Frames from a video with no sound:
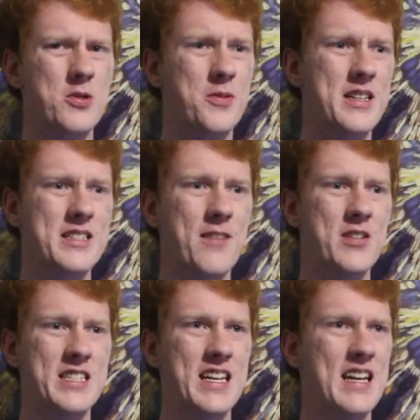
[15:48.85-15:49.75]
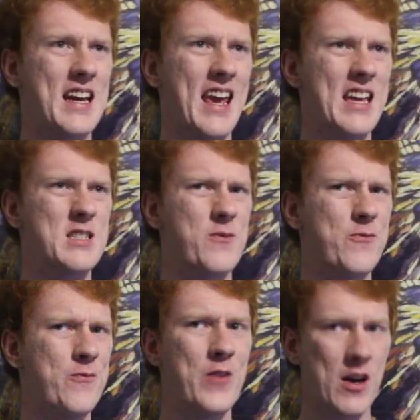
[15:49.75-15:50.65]
2017 is
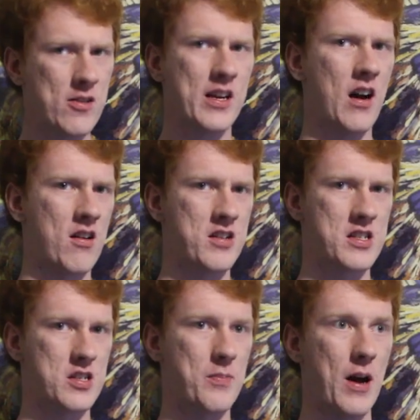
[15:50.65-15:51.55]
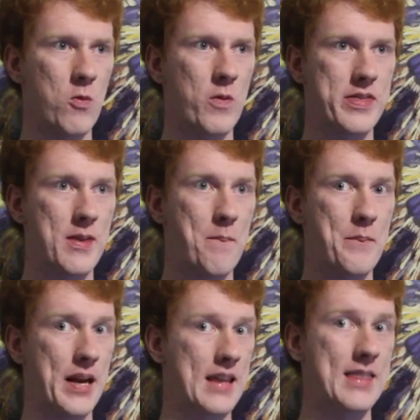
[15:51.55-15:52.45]
very honest about what the
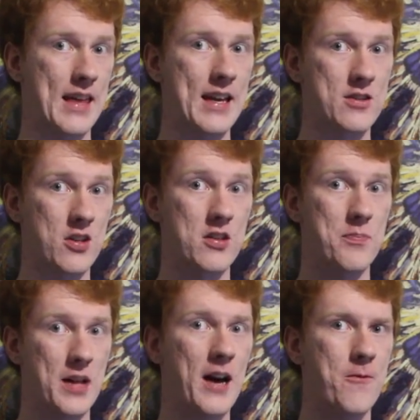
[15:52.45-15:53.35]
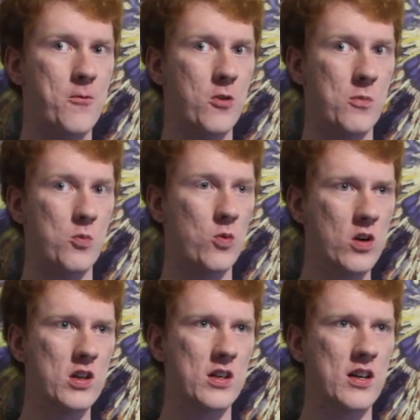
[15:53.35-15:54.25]
big things on the platform
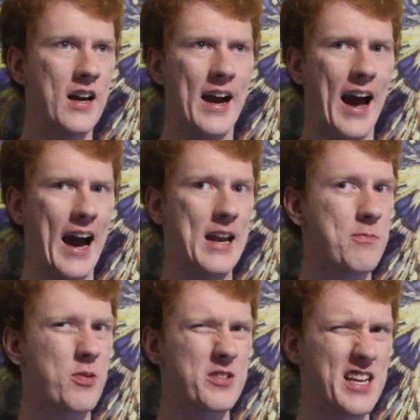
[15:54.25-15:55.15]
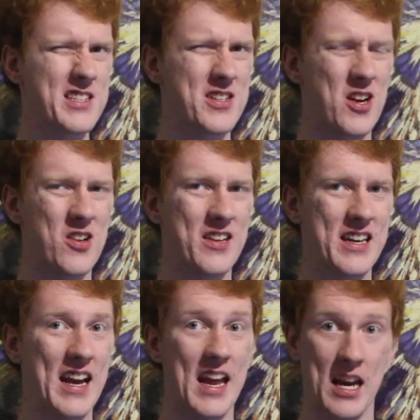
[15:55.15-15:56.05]
were, and it presents it all
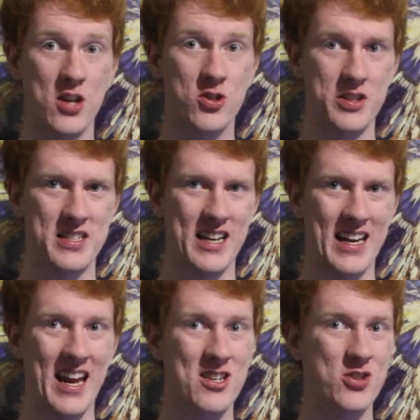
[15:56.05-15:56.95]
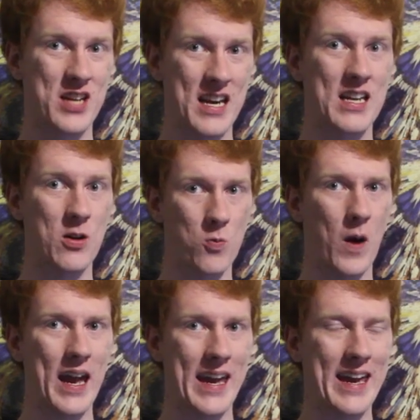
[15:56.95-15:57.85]
in an interesting and entertaining
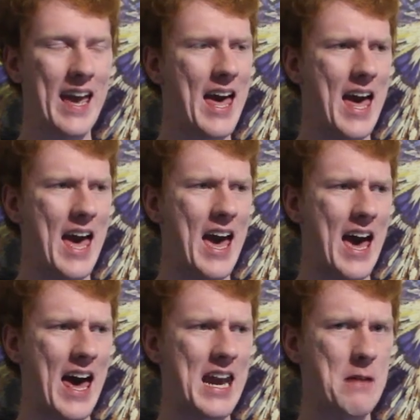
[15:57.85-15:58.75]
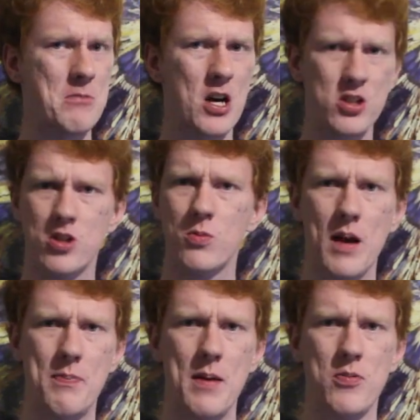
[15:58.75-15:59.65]
way, and I'm not sure
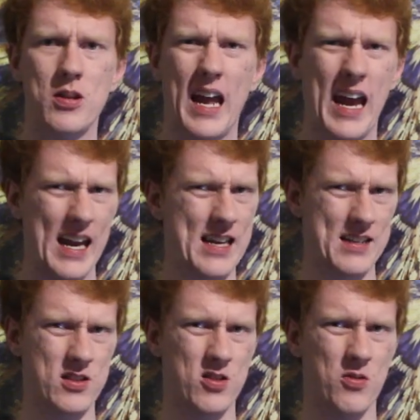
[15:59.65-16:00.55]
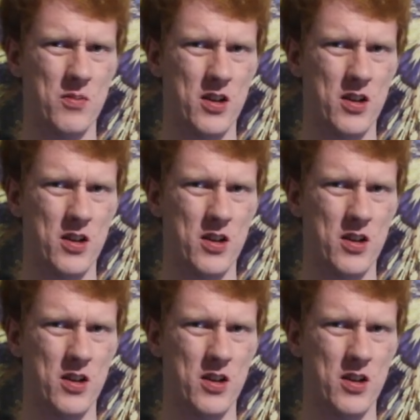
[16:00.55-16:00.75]
why people hate it so